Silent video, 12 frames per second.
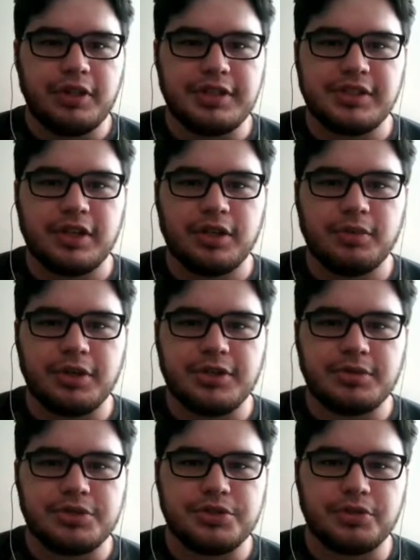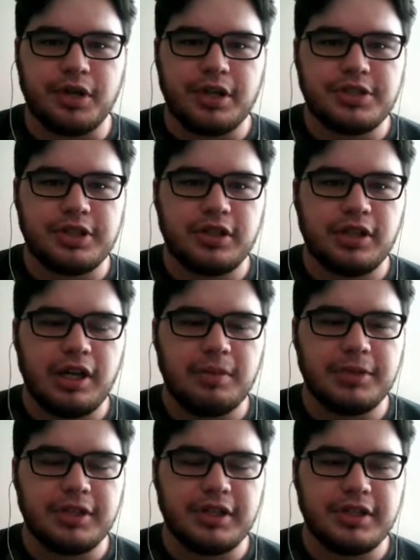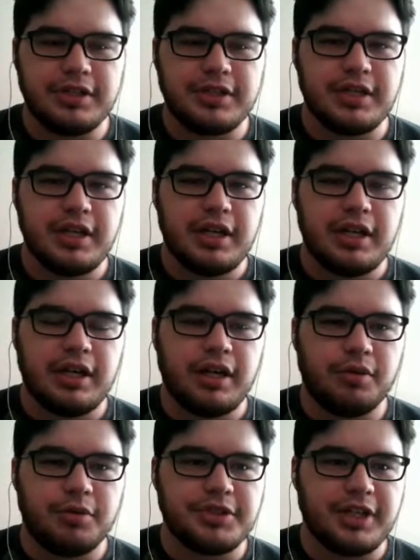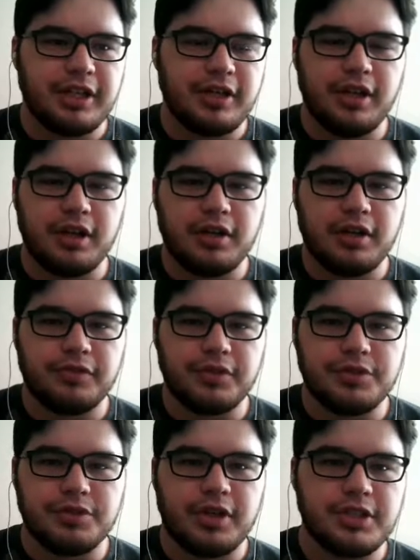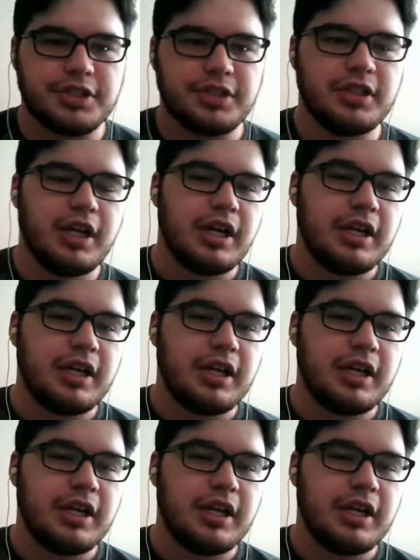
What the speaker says: He's not going to want to switch Jirachi in a lot, because once I get a knockoff on Jirachi,